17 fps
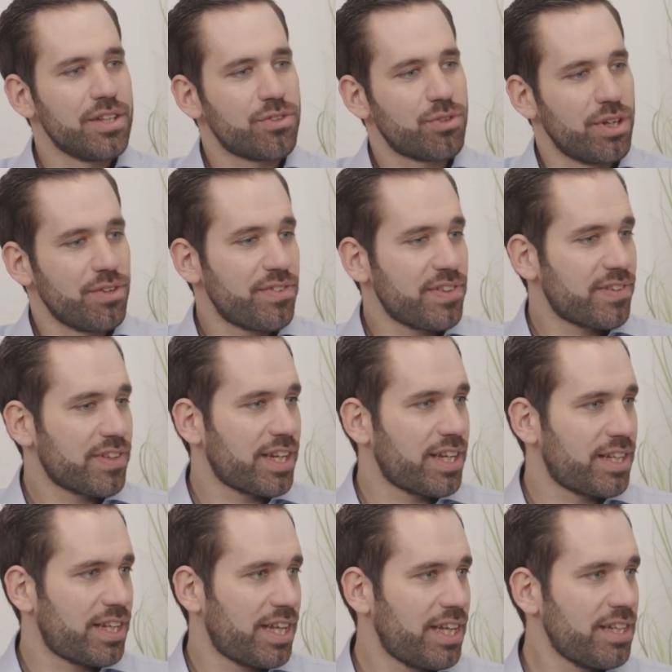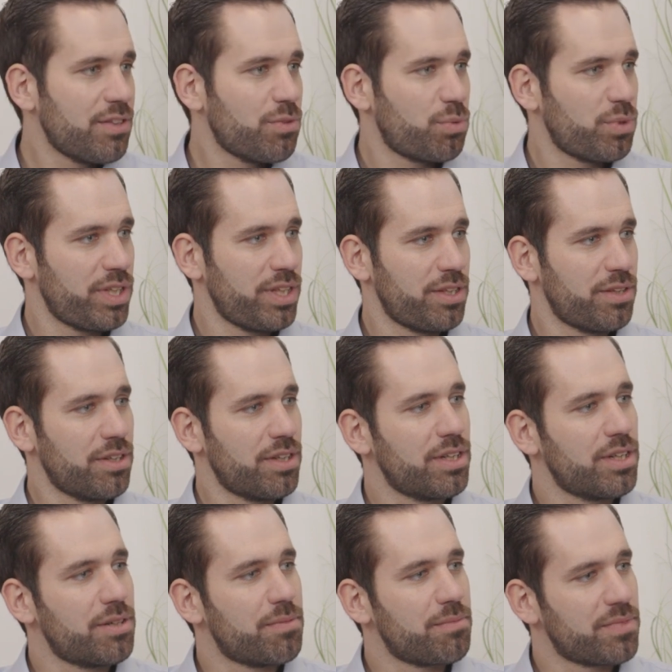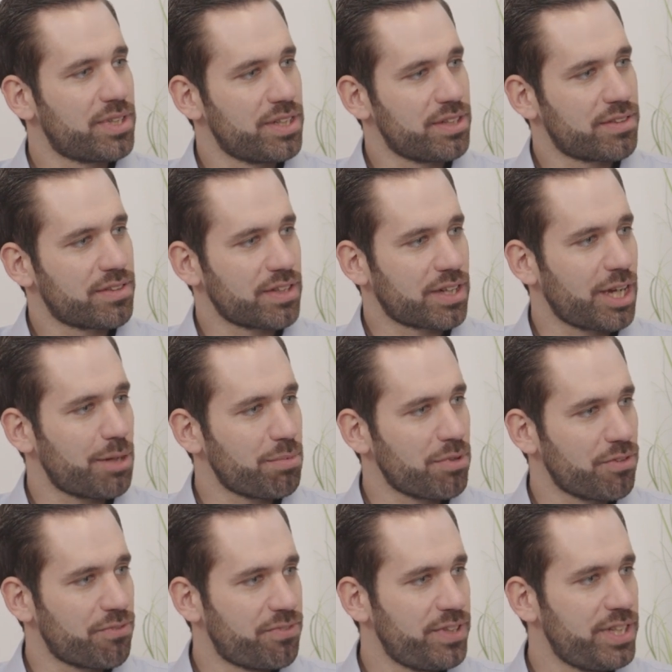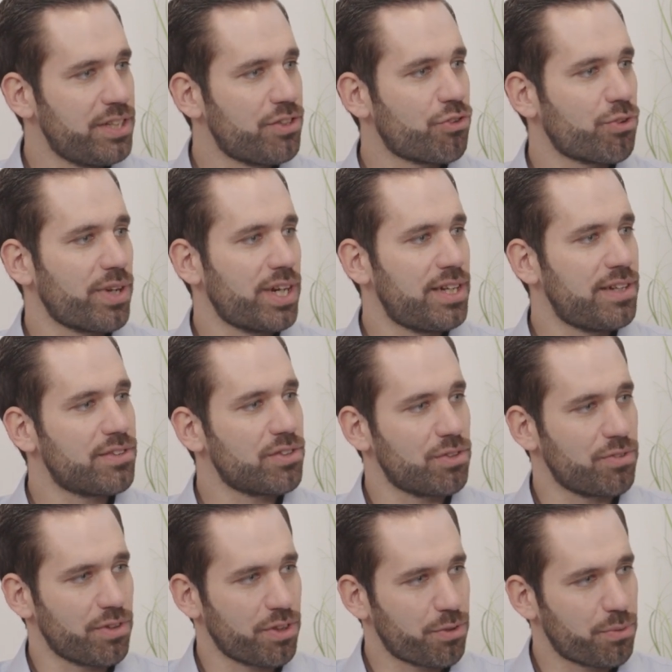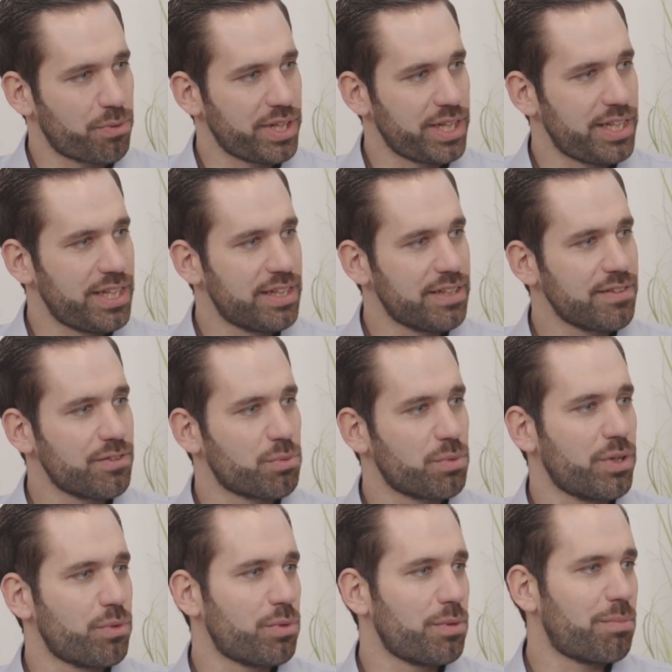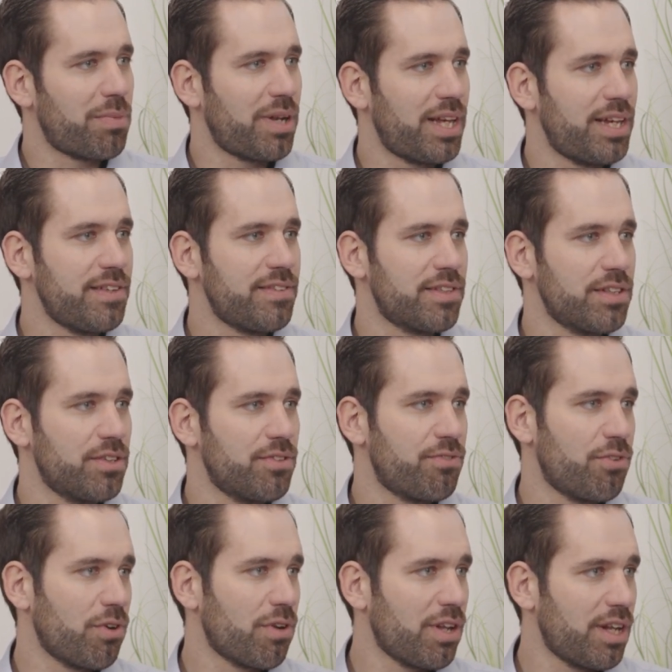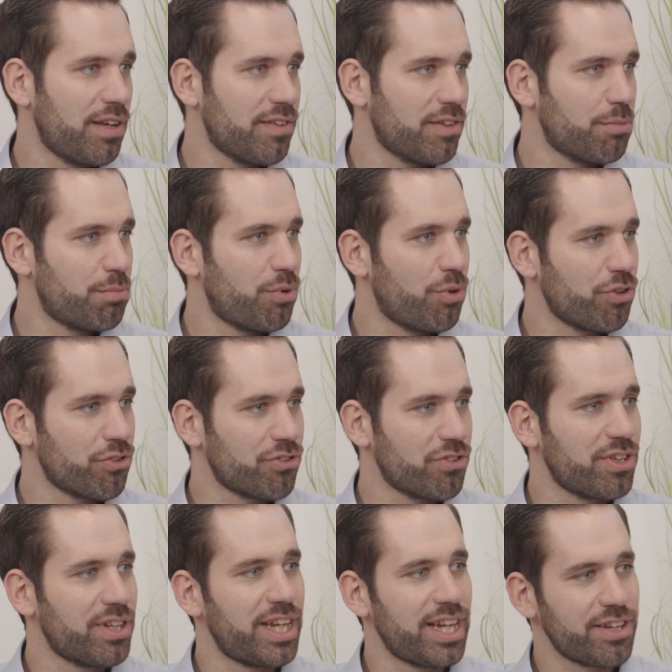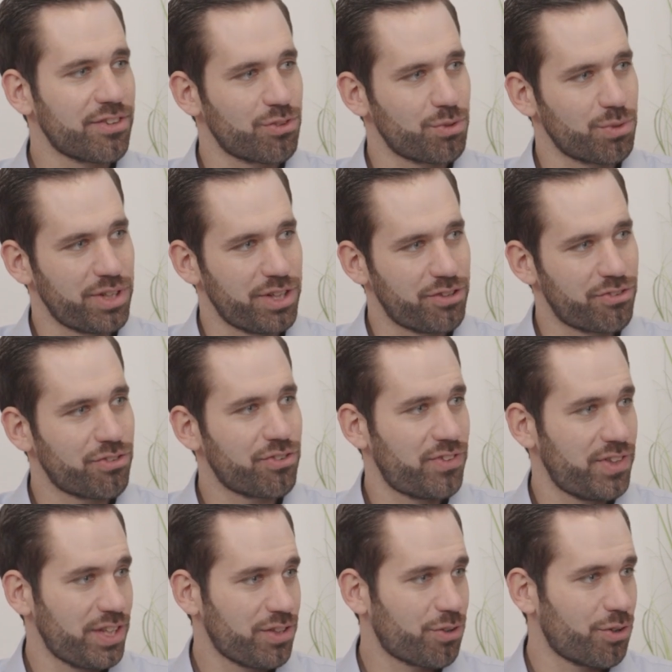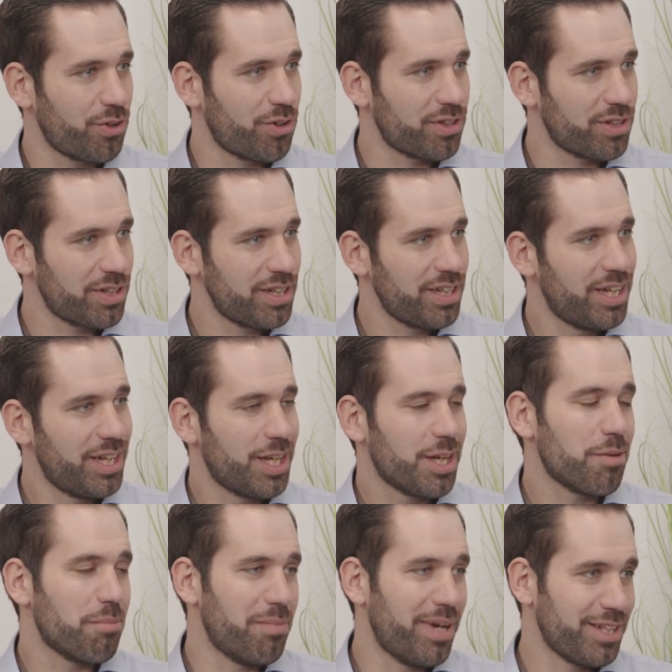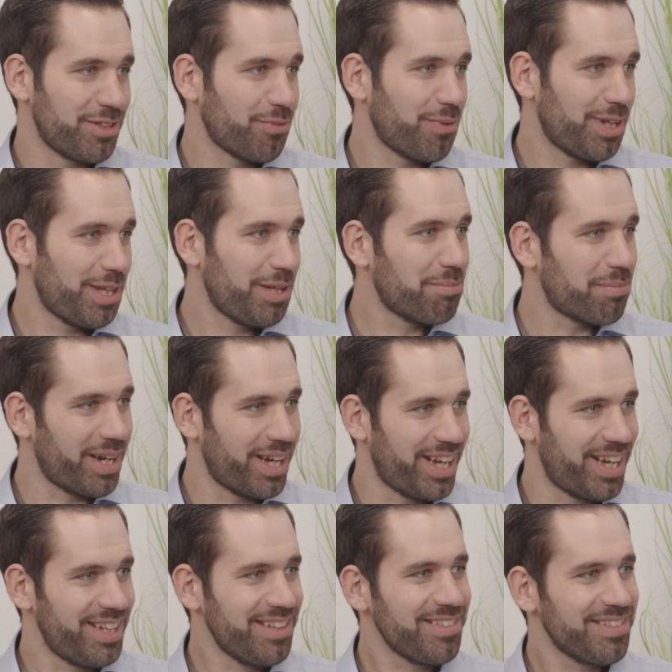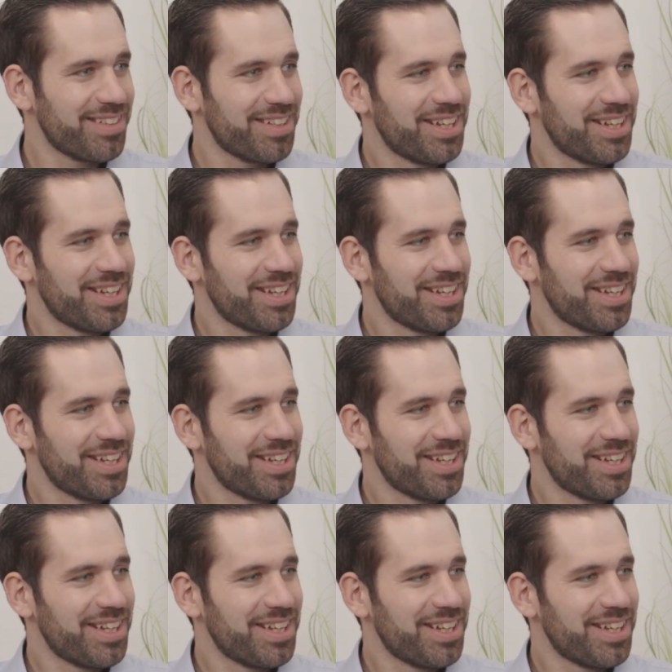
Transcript: to investigate that, we um, did a couple of field trials over three years where we placed a fertilizer portion next to each seed kernel manually by hand.